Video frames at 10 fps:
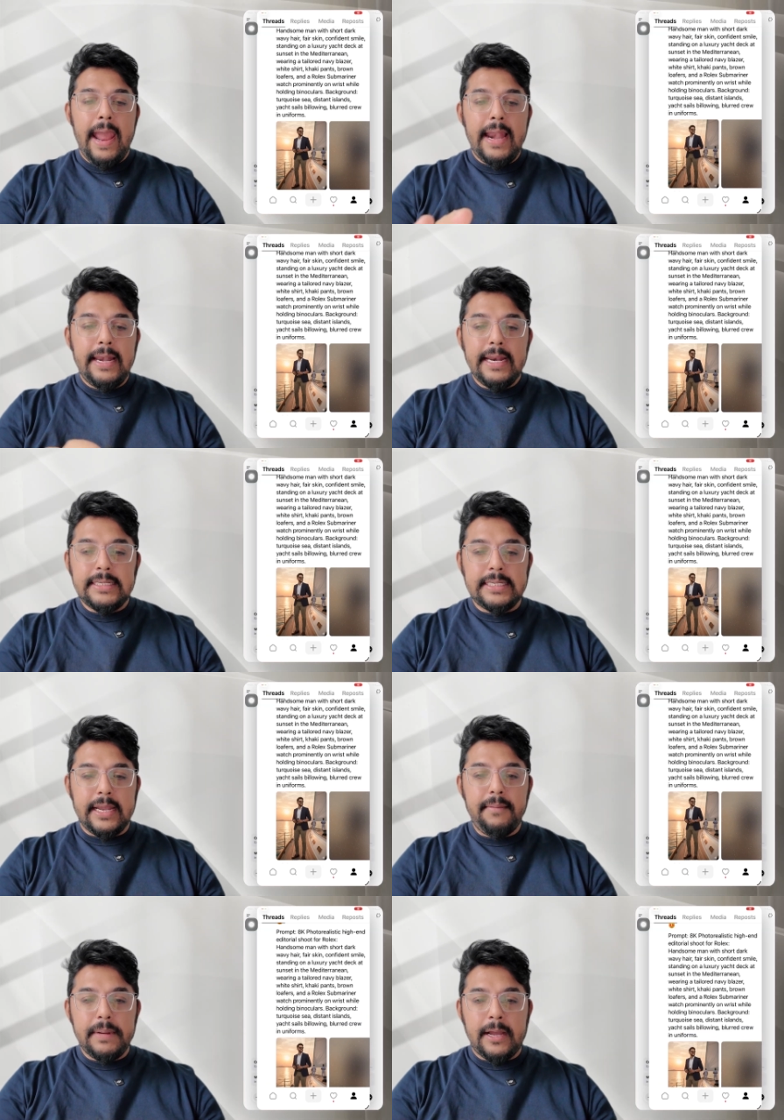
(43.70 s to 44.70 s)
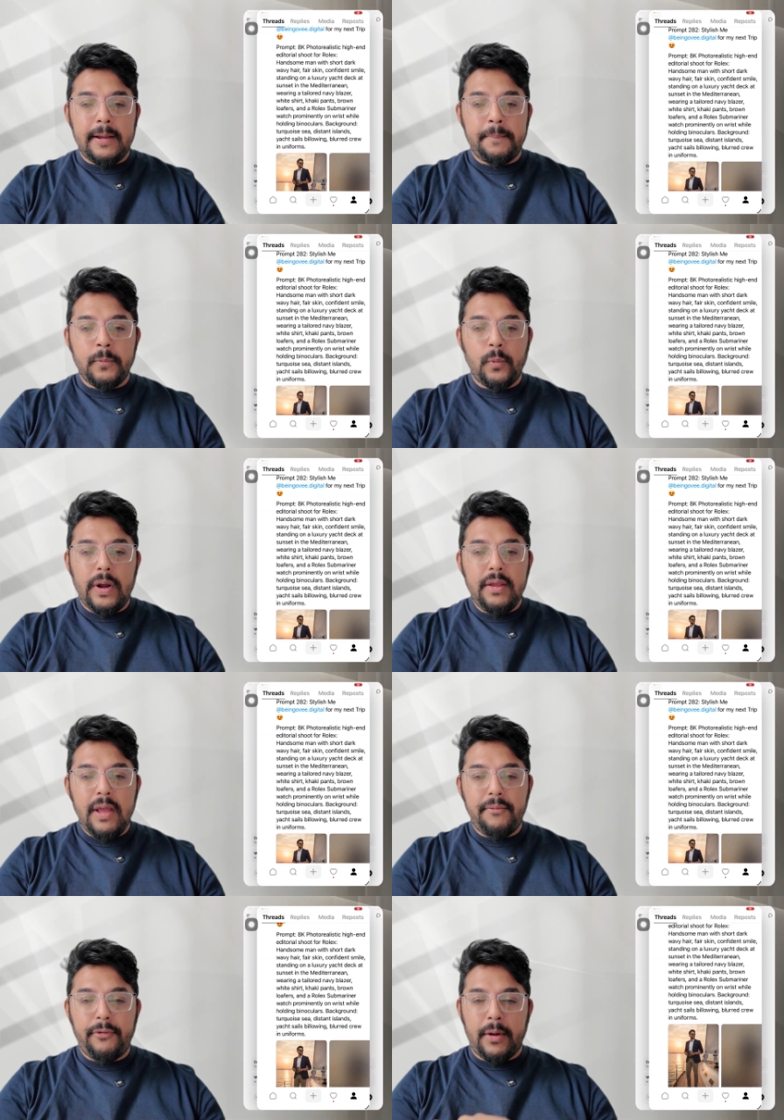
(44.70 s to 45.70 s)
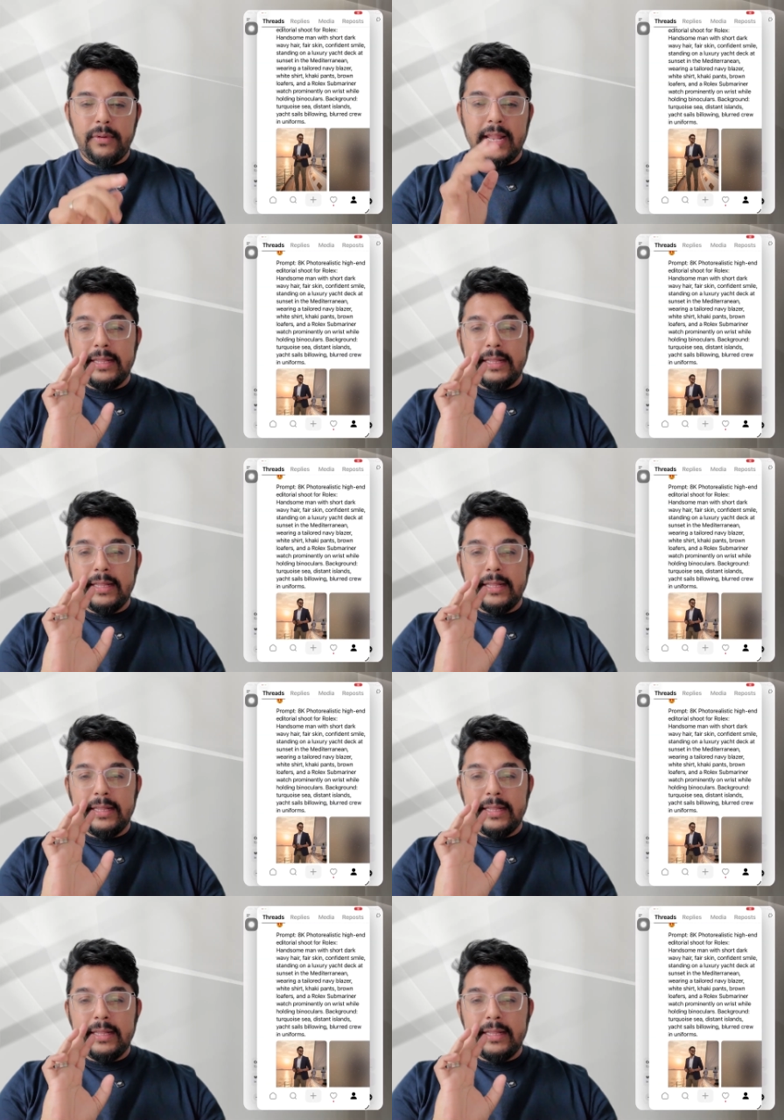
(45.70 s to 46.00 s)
and let's say um, what you have found